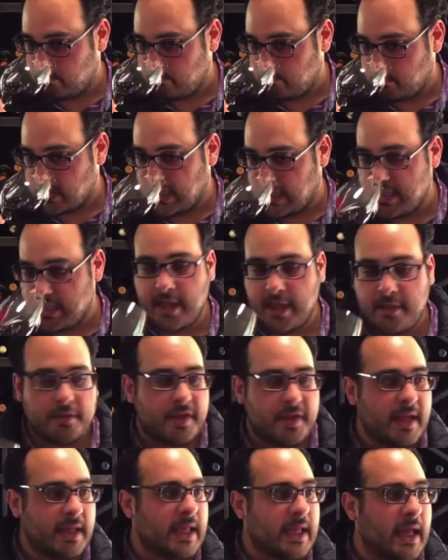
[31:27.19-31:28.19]
The other
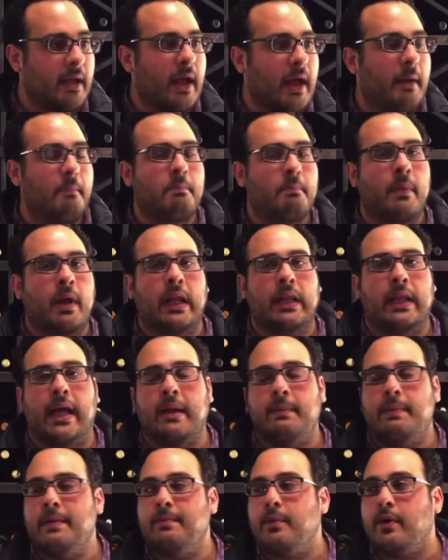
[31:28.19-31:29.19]
thing that a lot of
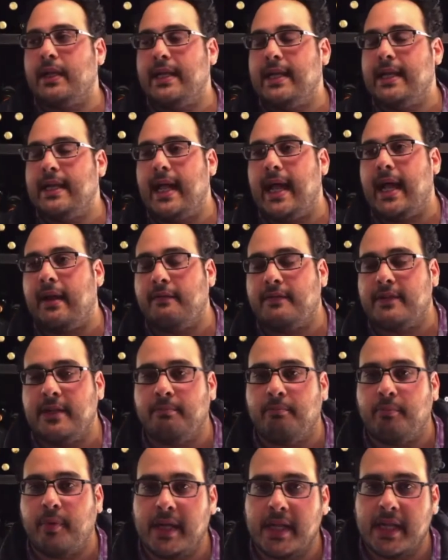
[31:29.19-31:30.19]
people get out of
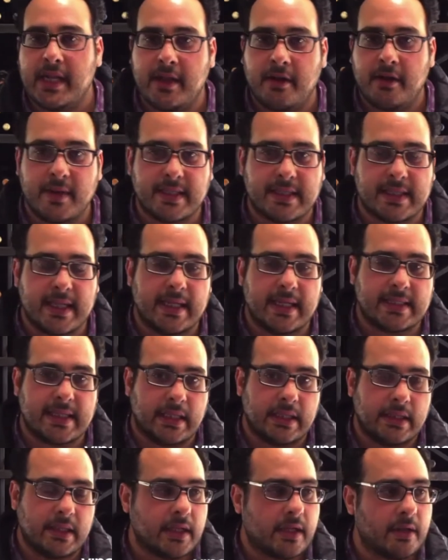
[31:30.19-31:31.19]
Tempranillo is, is a
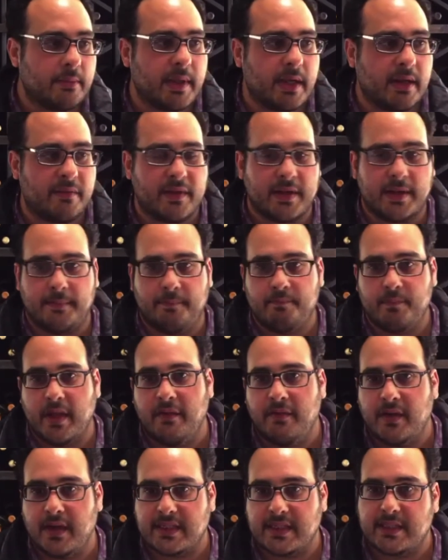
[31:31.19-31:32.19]
little bit of a, of
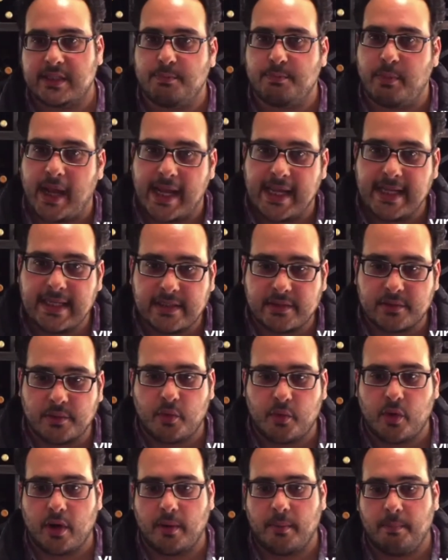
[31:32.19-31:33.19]
a spice
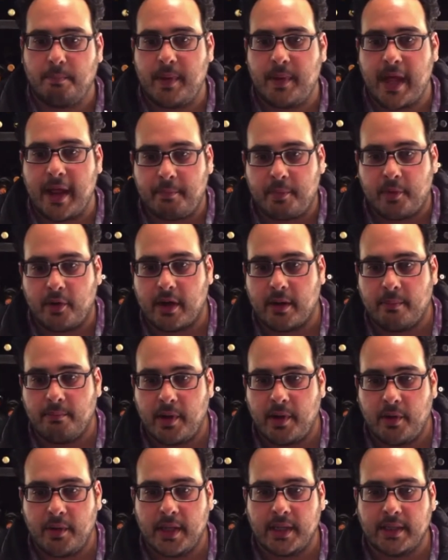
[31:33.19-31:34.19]
or pepper
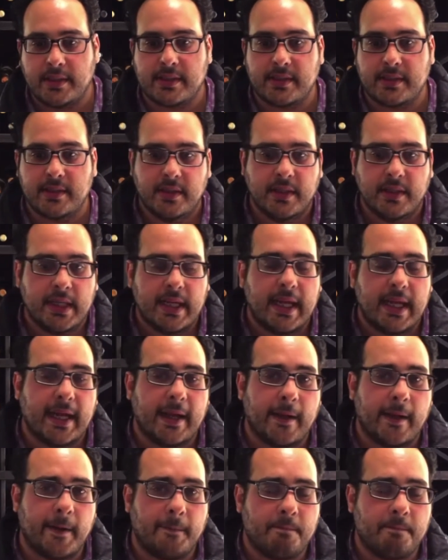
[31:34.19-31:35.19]
component.
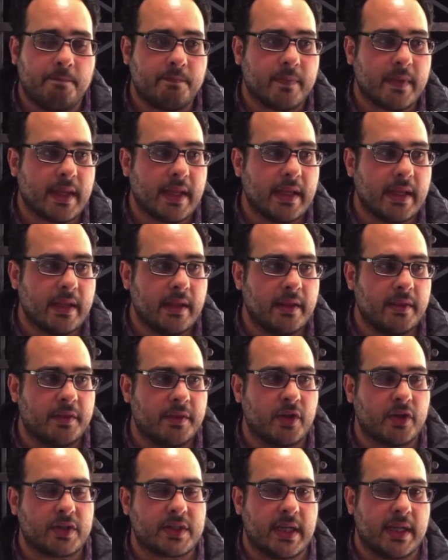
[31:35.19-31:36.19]
Um,
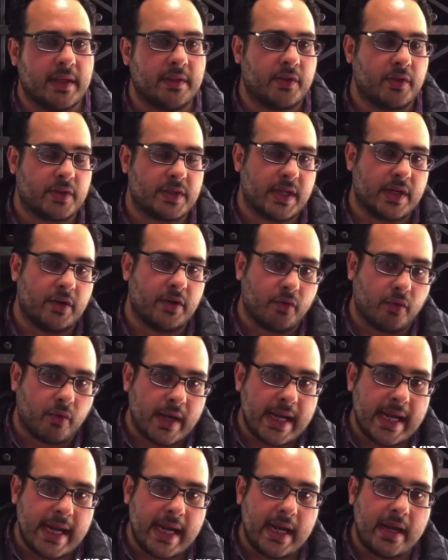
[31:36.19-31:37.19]
there's a there's a
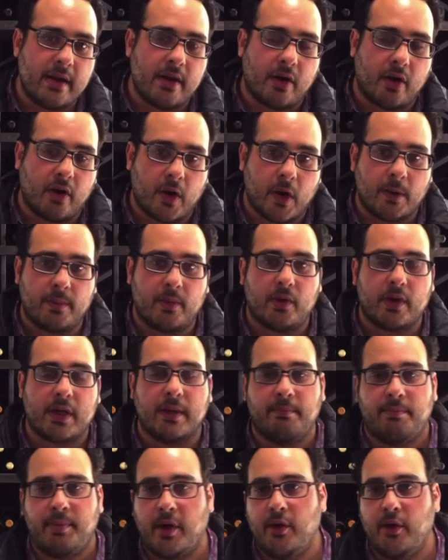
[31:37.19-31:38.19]
green herbal
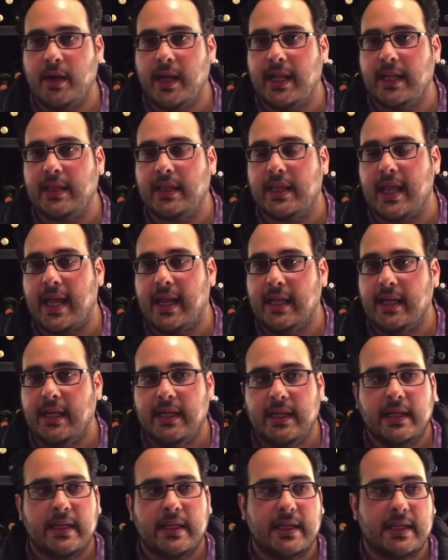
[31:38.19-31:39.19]
component that
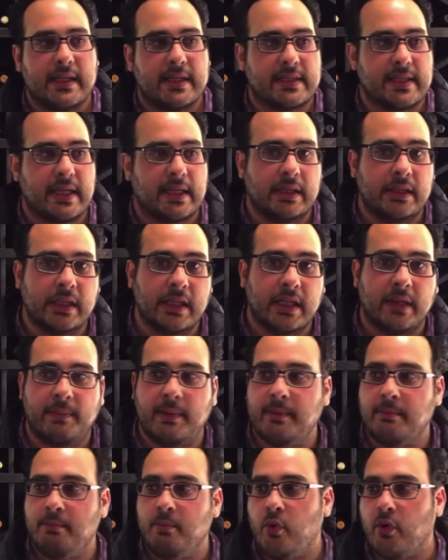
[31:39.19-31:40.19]
is a little
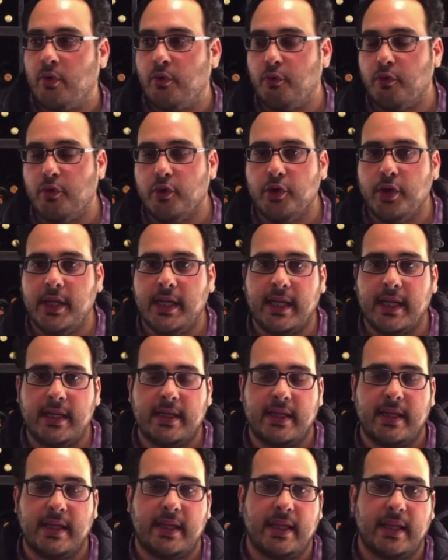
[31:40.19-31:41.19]
bit more rooted
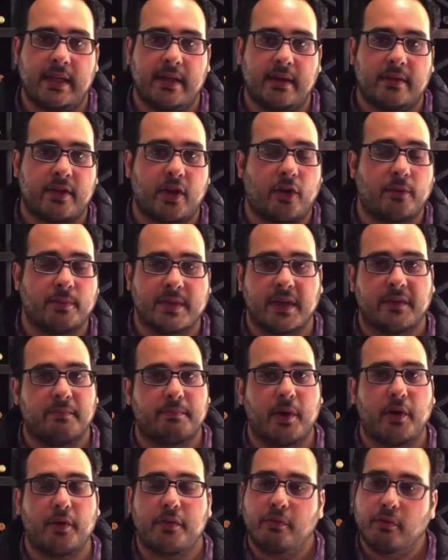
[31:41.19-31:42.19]
in terms of
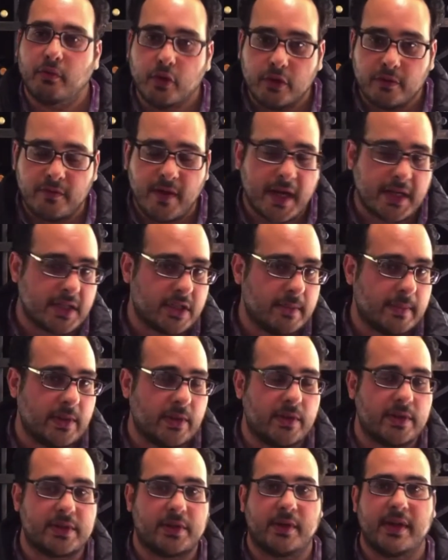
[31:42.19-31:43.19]
both root
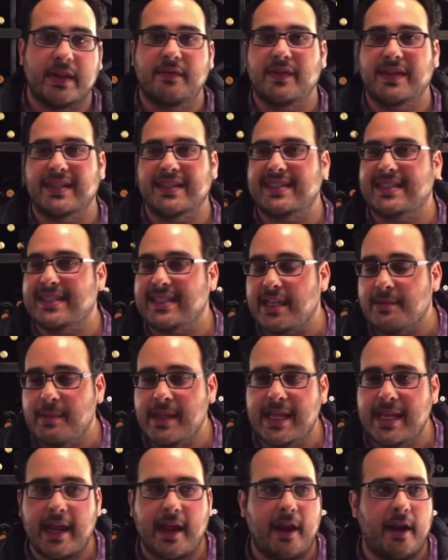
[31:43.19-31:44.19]
vegetables or even stemmy
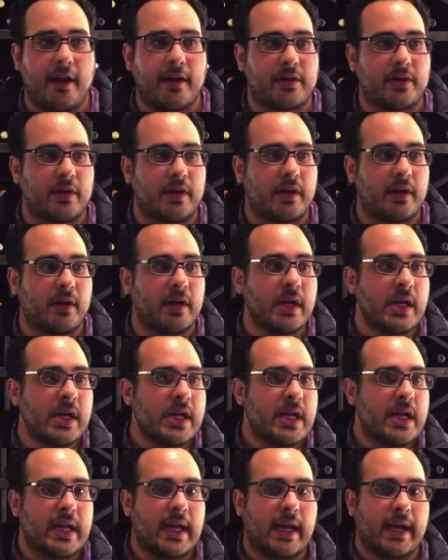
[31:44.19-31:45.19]
character.
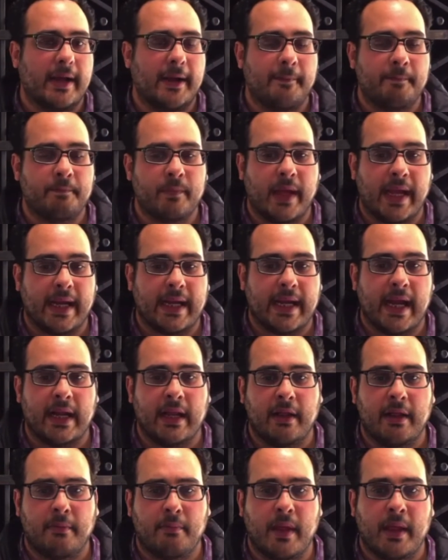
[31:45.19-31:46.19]
Um, I kind
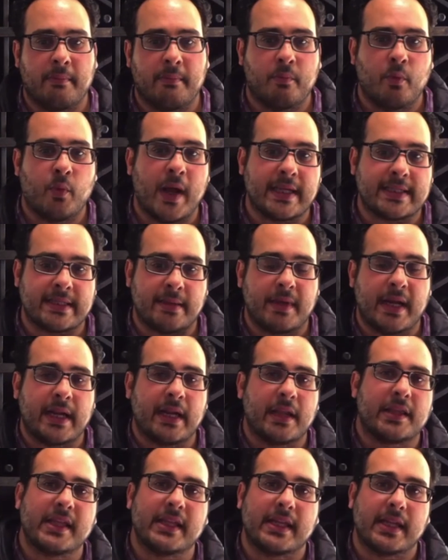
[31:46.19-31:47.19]
of, and Wes, I'm kind of
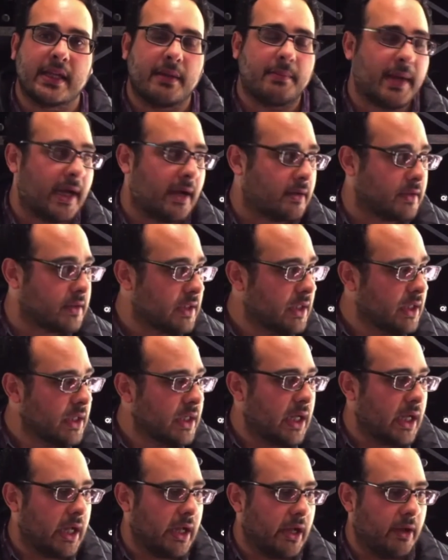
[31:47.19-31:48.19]
thinking about
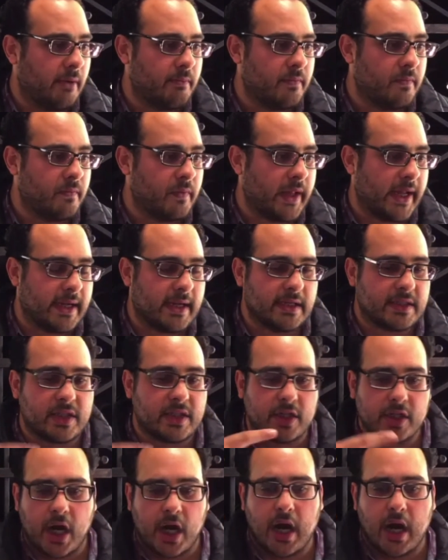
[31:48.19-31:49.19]
um, like a
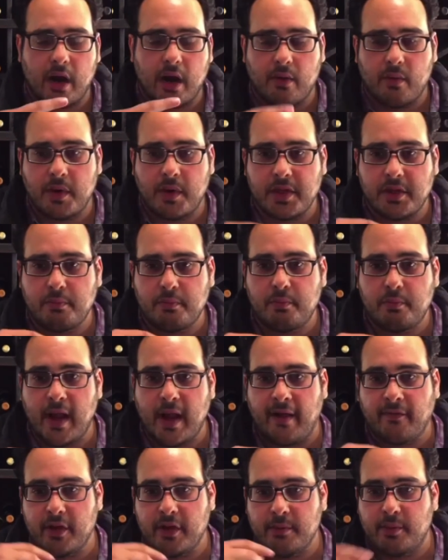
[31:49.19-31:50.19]
cigar when you,
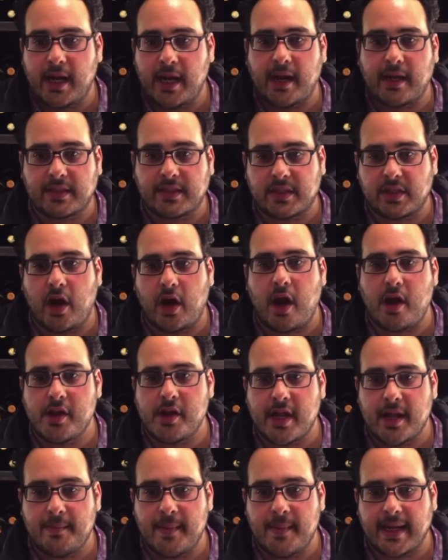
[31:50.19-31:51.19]
after you put out a cigar and you
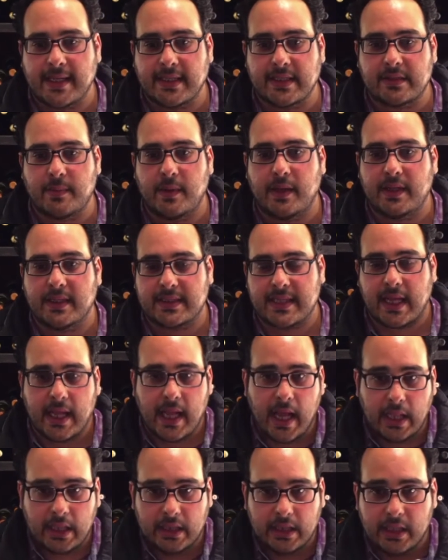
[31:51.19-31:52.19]
come back and smell, it's got
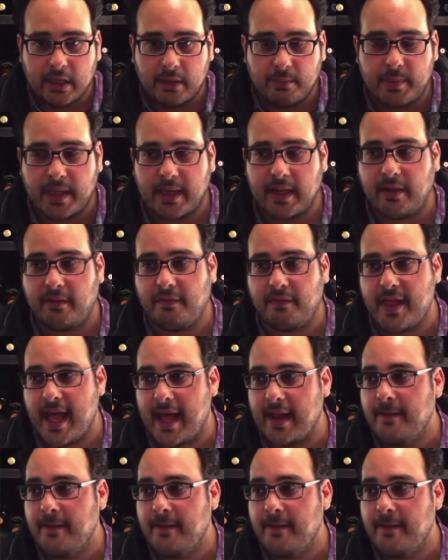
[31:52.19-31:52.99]
a little bit of that